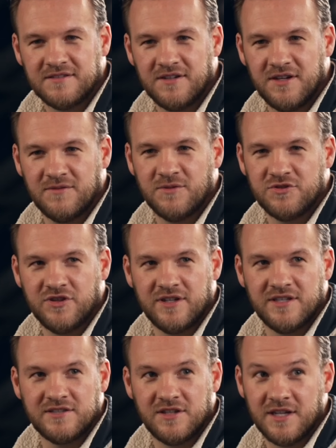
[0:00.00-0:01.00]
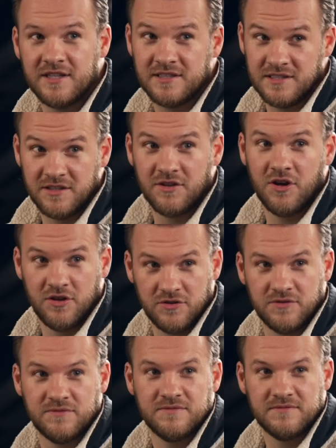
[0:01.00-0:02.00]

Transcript: Like, we're treating this like this is Ngannou.